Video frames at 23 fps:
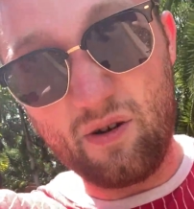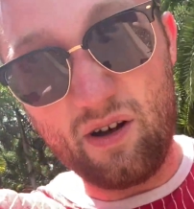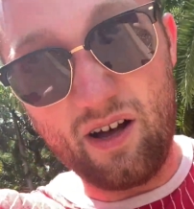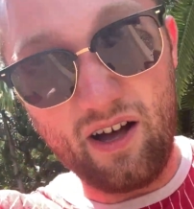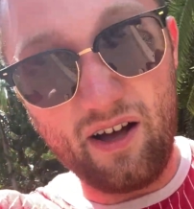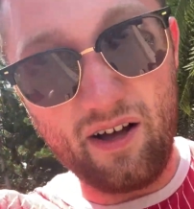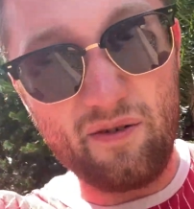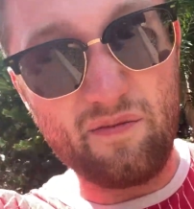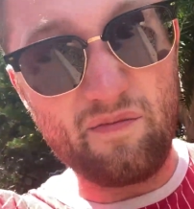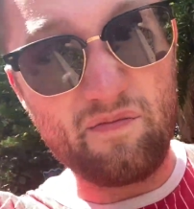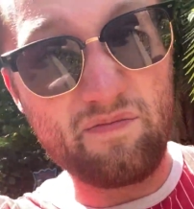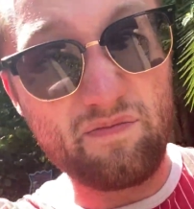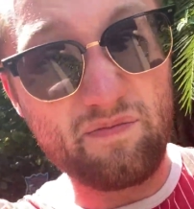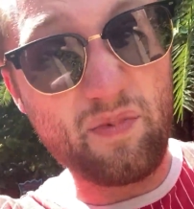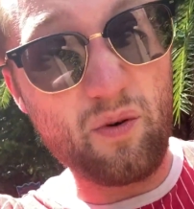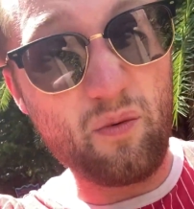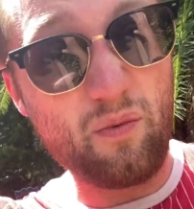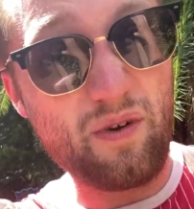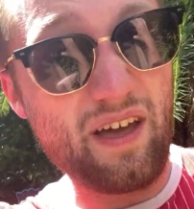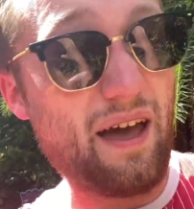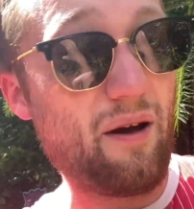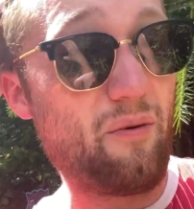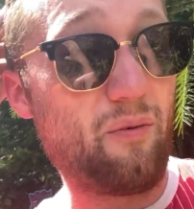Um, but
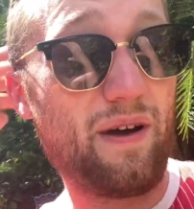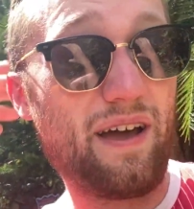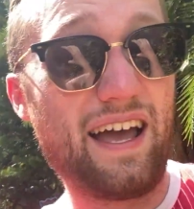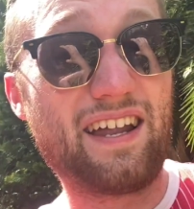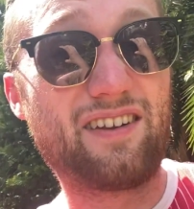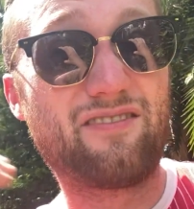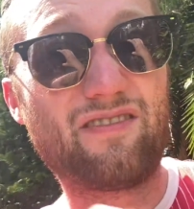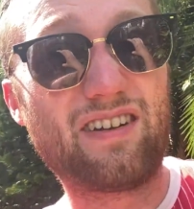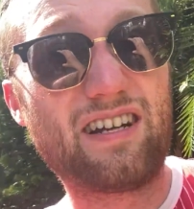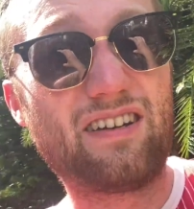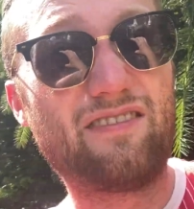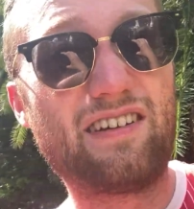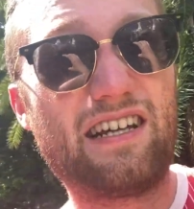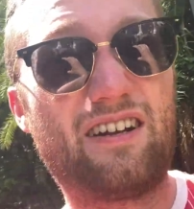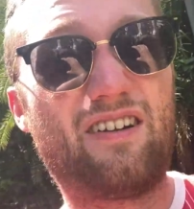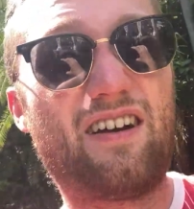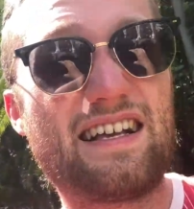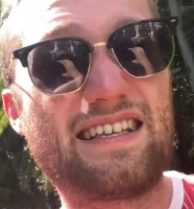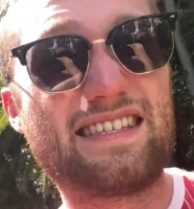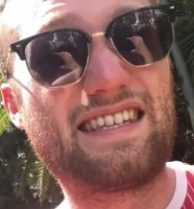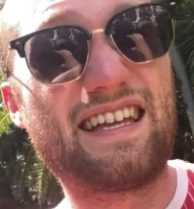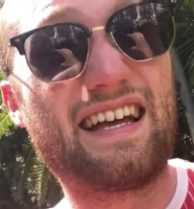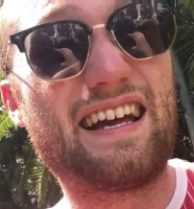yeah, we had a really, really
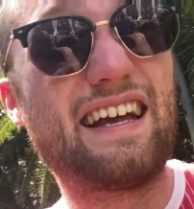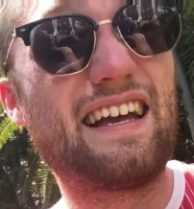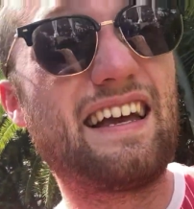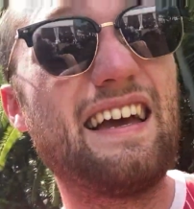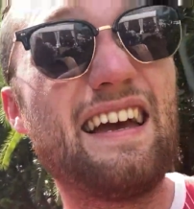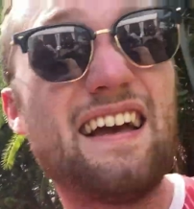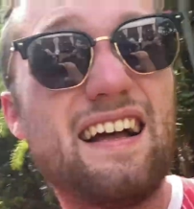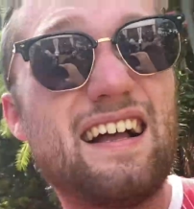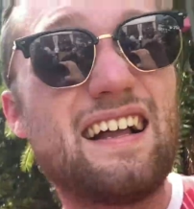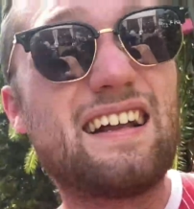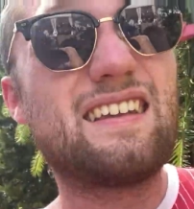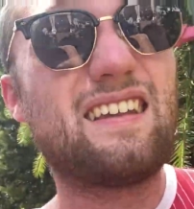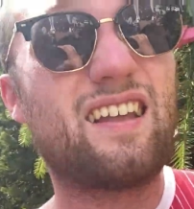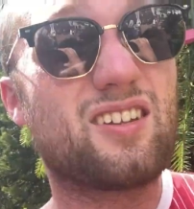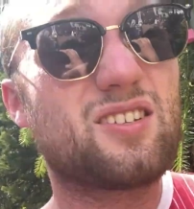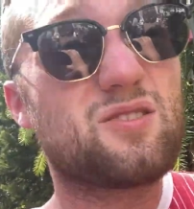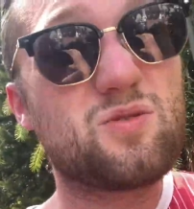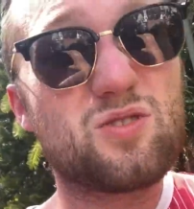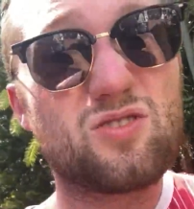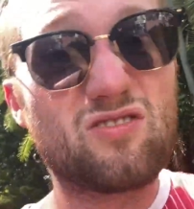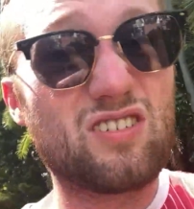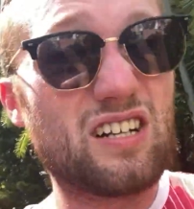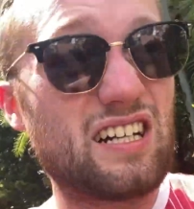nice day, lunch
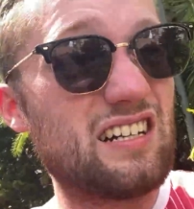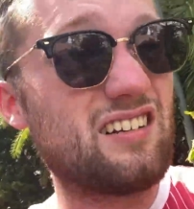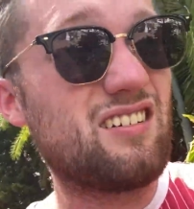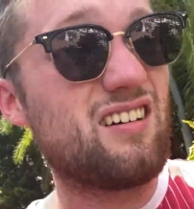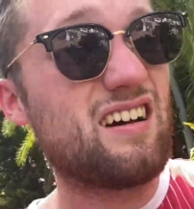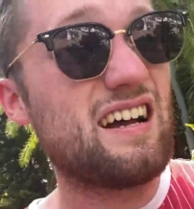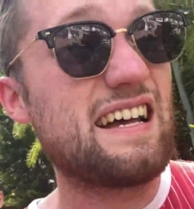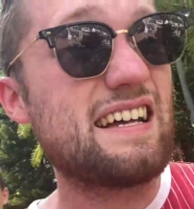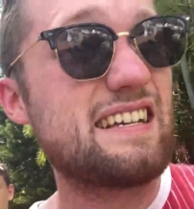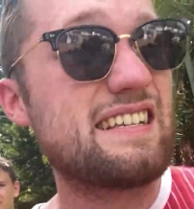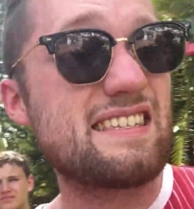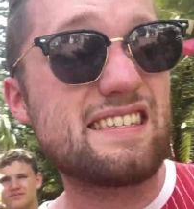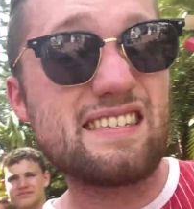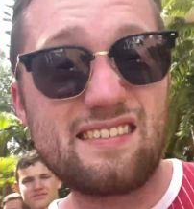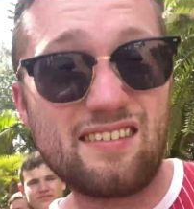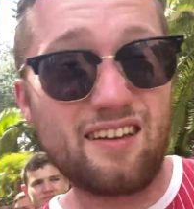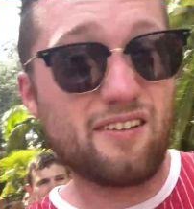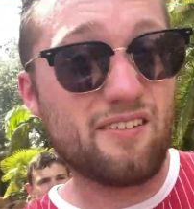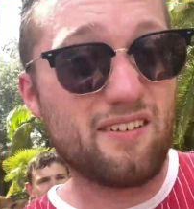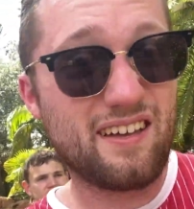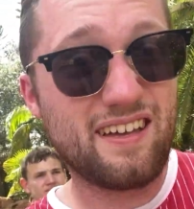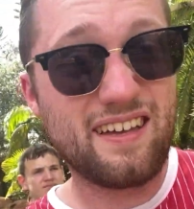was really nice, so